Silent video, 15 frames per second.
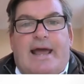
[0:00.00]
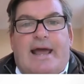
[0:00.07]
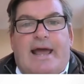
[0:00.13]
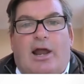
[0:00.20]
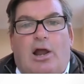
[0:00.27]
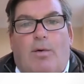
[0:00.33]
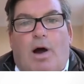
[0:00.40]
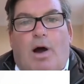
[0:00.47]
L
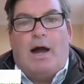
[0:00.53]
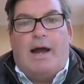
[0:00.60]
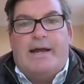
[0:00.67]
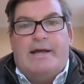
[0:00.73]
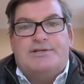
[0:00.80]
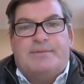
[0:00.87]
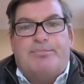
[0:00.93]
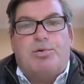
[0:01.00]
O I
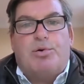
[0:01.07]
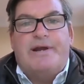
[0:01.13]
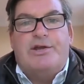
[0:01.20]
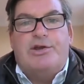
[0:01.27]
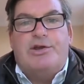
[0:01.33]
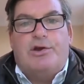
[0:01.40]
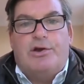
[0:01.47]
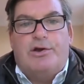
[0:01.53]
as a
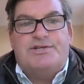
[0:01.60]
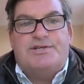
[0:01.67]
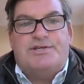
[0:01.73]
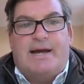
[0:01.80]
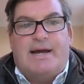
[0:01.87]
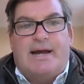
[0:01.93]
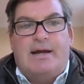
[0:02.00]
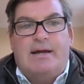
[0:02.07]

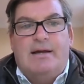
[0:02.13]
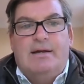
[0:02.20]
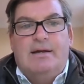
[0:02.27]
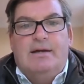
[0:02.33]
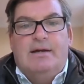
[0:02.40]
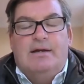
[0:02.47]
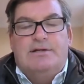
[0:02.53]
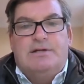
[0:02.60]
precursor
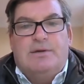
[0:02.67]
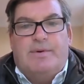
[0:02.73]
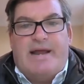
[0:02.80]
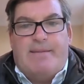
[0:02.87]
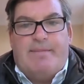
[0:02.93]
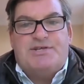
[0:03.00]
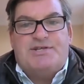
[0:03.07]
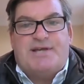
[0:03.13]
to an
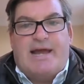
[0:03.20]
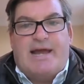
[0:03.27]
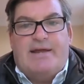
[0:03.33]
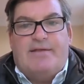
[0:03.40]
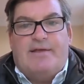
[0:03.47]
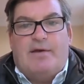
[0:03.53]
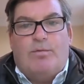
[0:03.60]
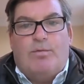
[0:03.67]
M S
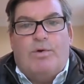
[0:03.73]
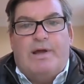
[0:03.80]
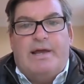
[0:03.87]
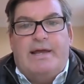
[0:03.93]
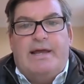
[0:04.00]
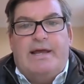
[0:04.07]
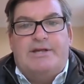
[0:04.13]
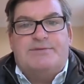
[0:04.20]
A that
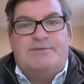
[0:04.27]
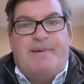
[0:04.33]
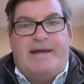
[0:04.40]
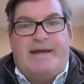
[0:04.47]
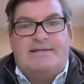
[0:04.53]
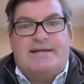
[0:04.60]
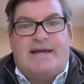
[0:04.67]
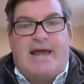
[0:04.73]
we
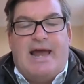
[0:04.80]
expect to